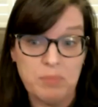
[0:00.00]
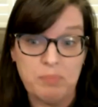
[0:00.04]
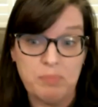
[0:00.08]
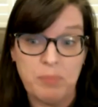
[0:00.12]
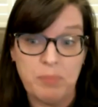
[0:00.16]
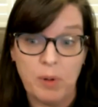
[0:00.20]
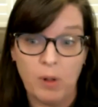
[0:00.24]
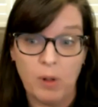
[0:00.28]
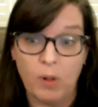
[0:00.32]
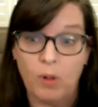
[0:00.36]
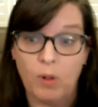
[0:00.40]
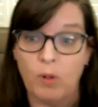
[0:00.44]

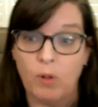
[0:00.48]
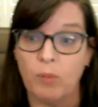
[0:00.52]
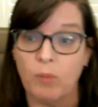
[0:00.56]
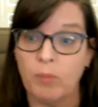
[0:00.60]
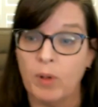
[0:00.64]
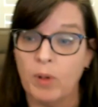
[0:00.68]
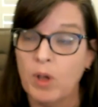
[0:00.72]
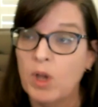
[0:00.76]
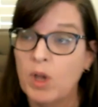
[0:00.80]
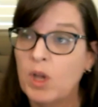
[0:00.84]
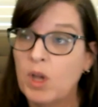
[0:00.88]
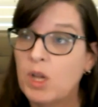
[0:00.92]

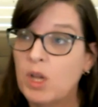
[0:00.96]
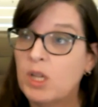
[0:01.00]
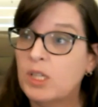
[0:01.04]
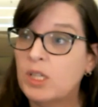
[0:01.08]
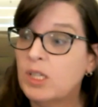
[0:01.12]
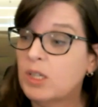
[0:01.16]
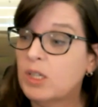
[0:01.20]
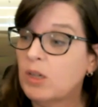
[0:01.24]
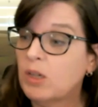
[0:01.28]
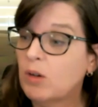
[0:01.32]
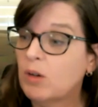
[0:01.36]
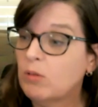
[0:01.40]
bulb,
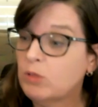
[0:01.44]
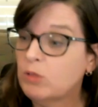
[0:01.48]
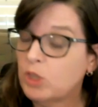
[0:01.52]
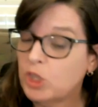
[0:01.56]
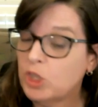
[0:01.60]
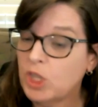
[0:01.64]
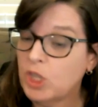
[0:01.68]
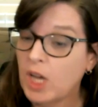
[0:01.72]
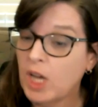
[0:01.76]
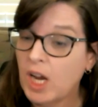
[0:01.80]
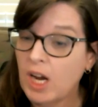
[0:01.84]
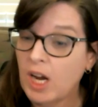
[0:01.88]

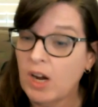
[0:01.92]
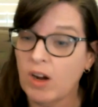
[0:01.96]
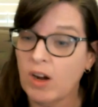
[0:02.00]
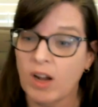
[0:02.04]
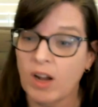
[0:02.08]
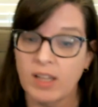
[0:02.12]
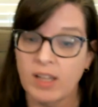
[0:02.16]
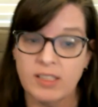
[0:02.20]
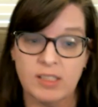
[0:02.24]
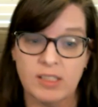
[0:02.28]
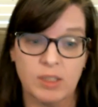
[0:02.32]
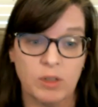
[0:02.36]

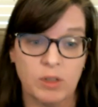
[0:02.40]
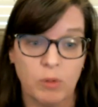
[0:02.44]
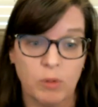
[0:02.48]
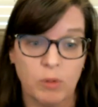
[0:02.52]
chair. I said,